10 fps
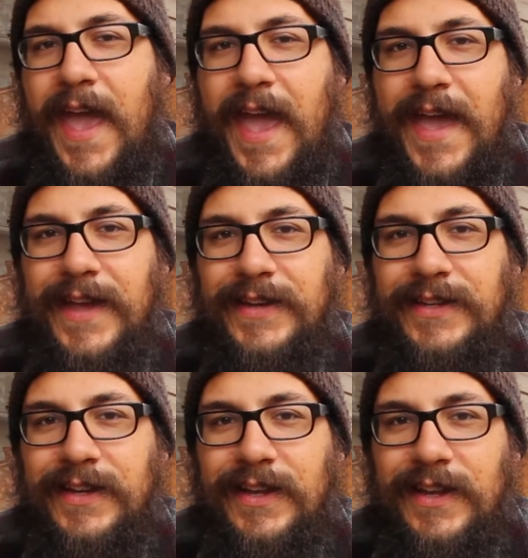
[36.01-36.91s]

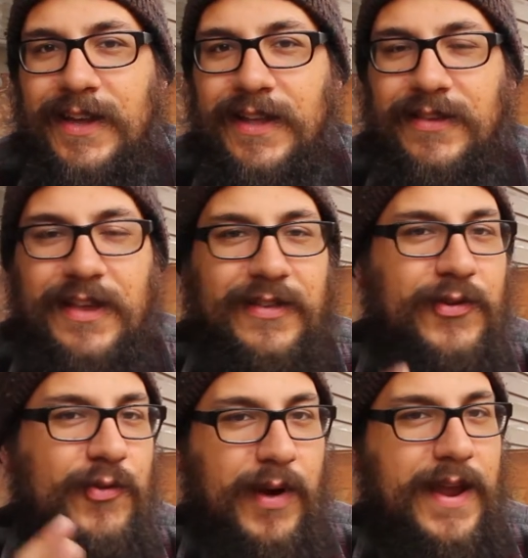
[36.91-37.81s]
And it's
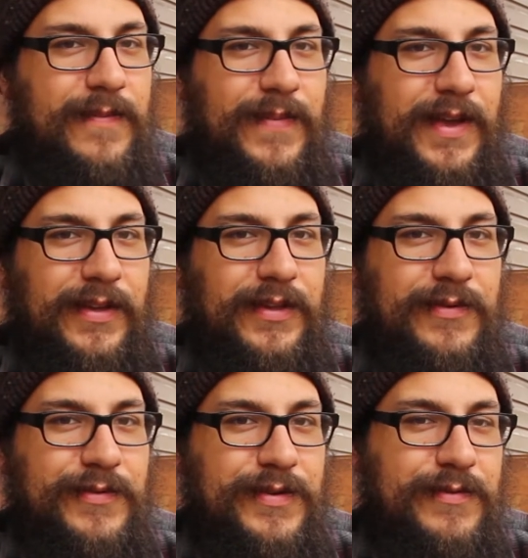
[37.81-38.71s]
great because
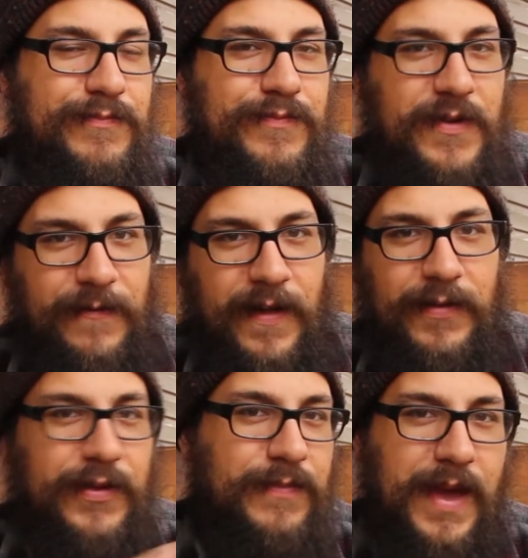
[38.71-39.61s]
you follow
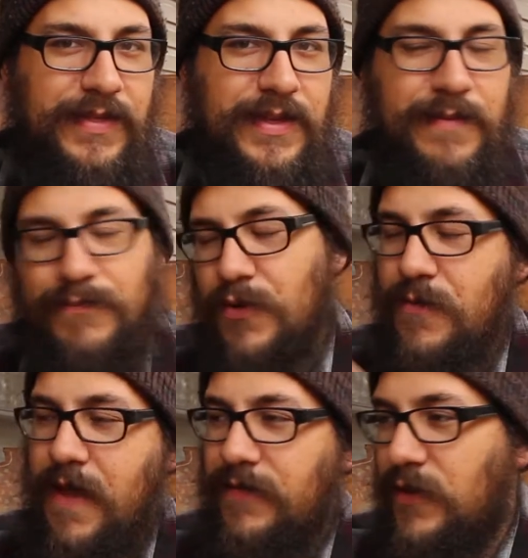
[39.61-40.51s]
this method and
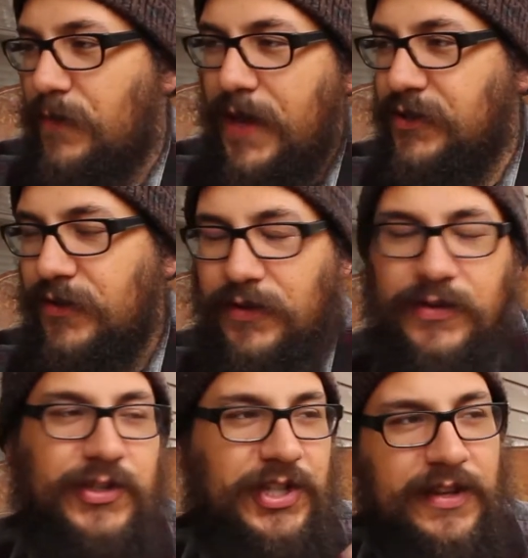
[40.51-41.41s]
boom, you have this picture that
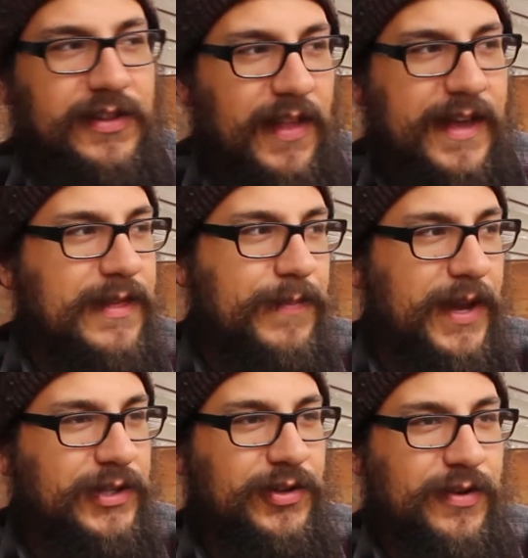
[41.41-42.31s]
looks just like the
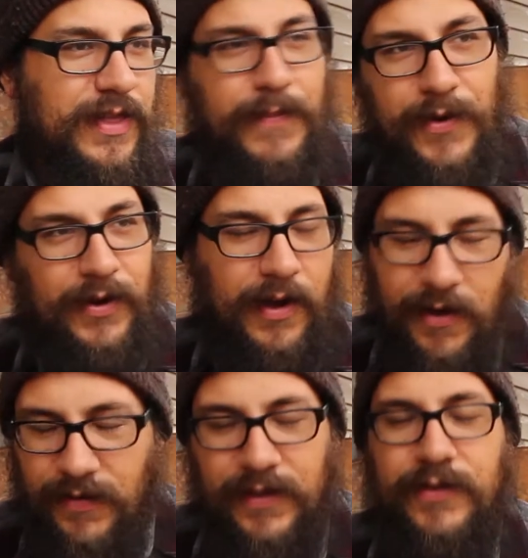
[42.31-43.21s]
picture in the book.
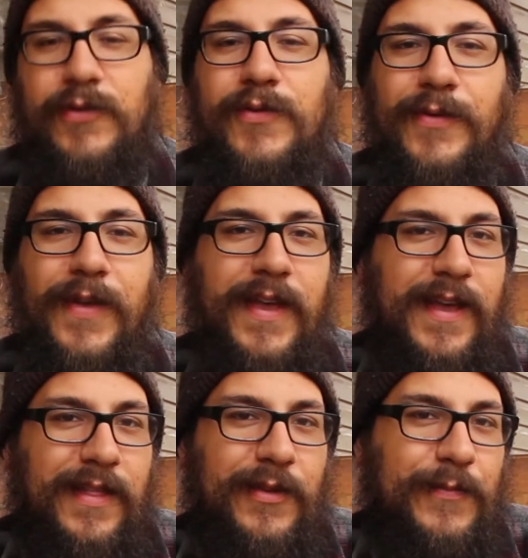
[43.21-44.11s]
Oh, that's cool.
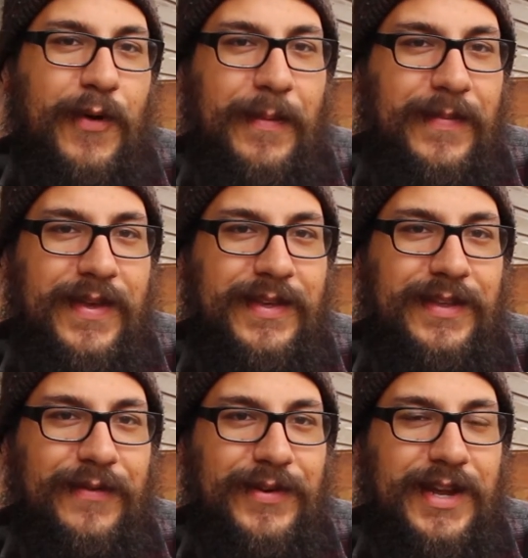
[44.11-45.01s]
Well, the problem is
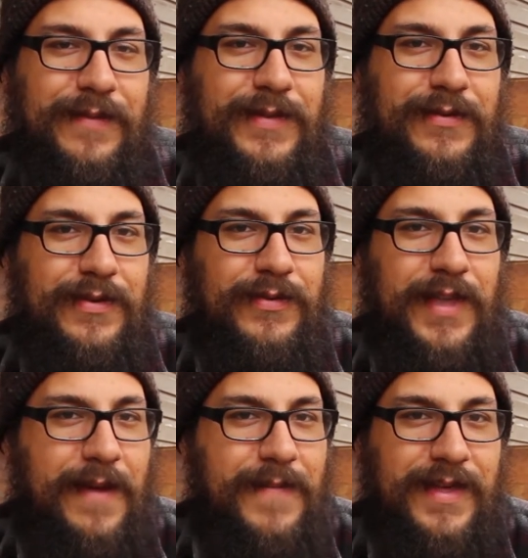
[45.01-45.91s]
every time you use
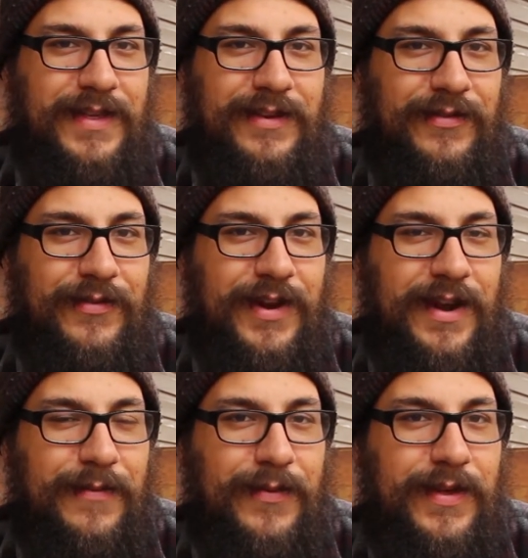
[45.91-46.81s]
that method, you're going to
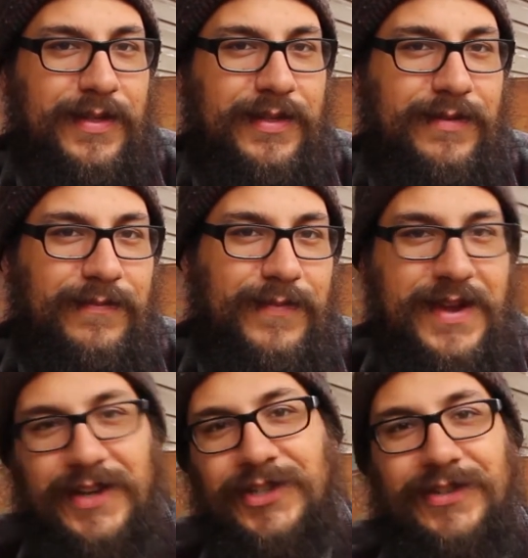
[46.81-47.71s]
end up with
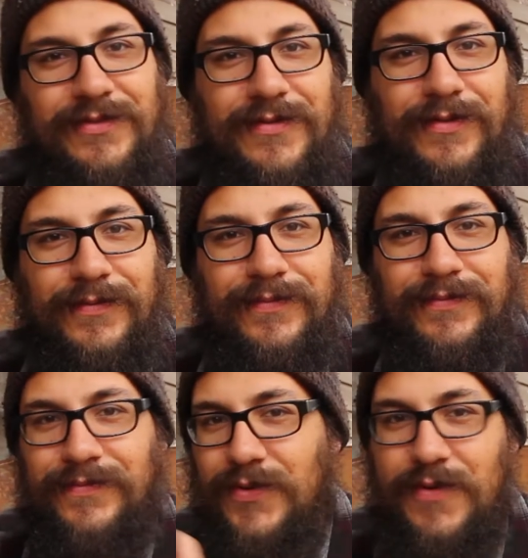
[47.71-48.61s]
Pikachu or
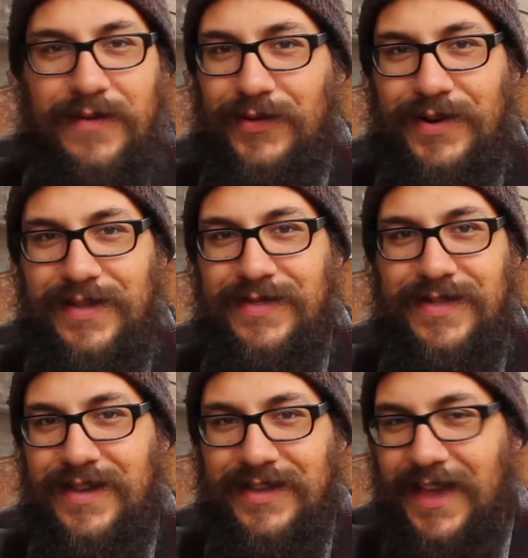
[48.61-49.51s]
whoever in
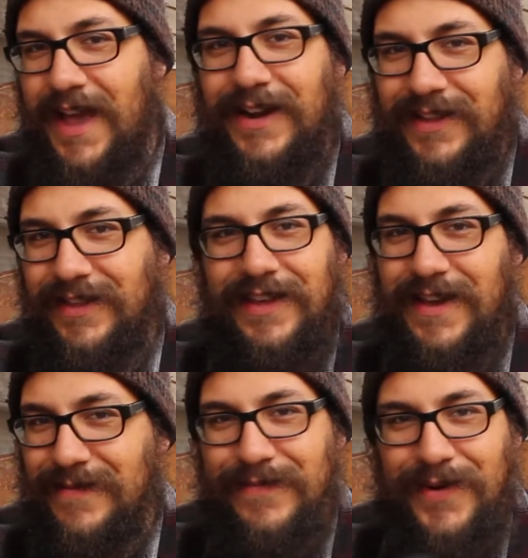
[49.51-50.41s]
the exact
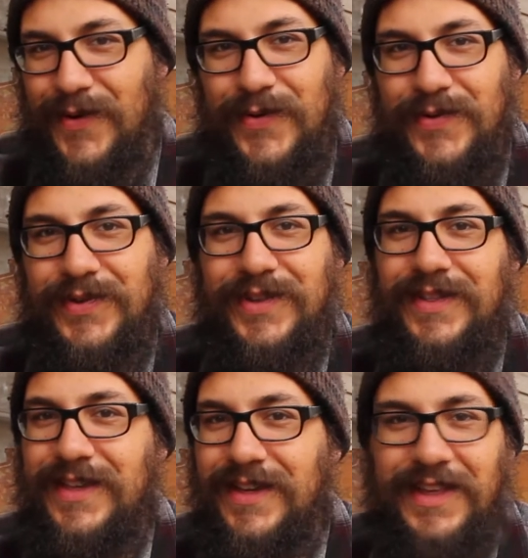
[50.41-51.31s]
same pose
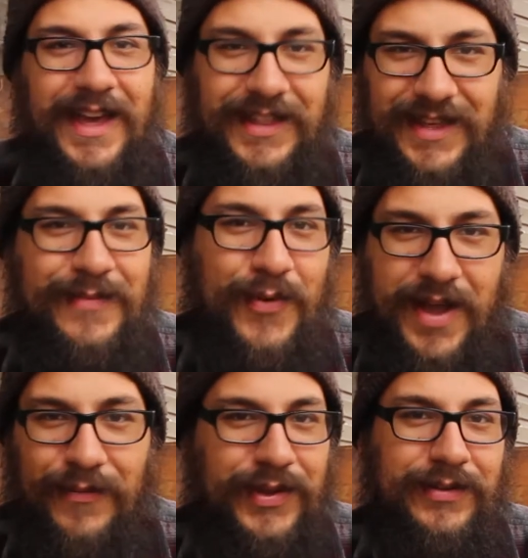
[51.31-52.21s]
in the exact same
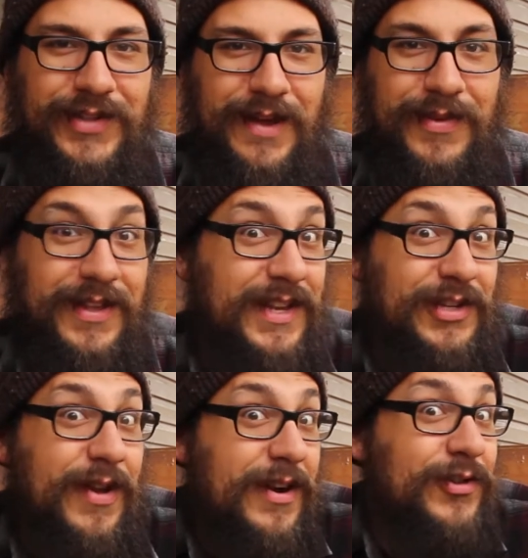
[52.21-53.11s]
way every single time. It's not
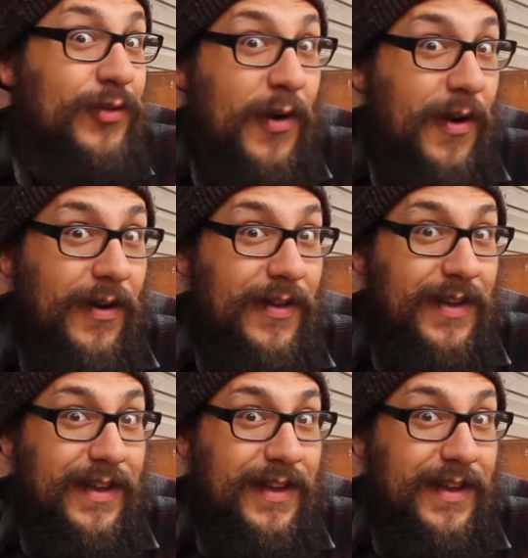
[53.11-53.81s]
teaching you how to draw.